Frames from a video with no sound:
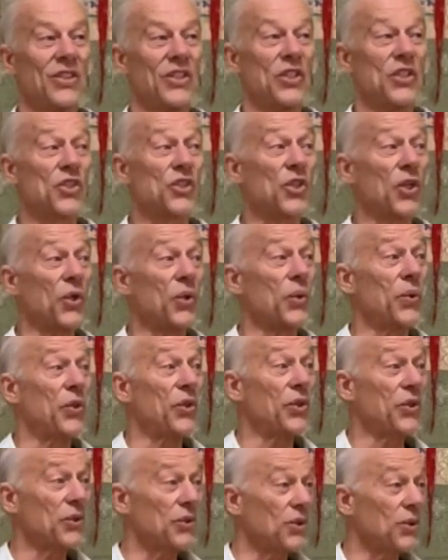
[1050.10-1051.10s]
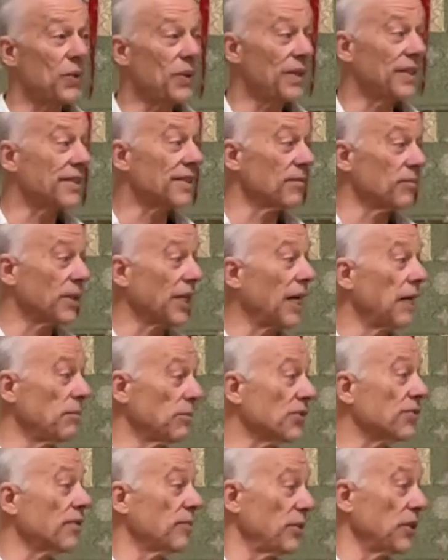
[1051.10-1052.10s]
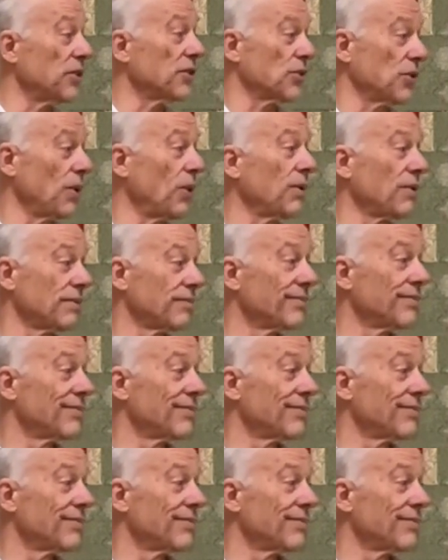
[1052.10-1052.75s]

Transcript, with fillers: So your dualism comes from your soul,